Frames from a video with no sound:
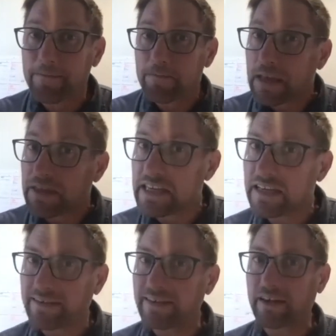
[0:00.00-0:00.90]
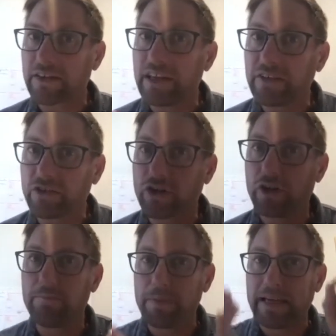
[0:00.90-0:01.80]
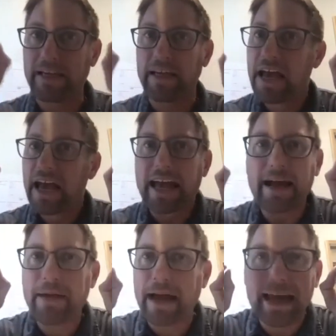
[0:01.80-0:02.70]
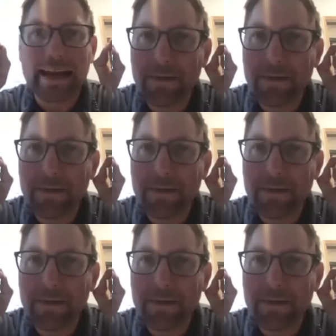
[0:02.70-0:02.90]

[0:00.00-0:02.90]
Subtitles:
This could be, and I didn't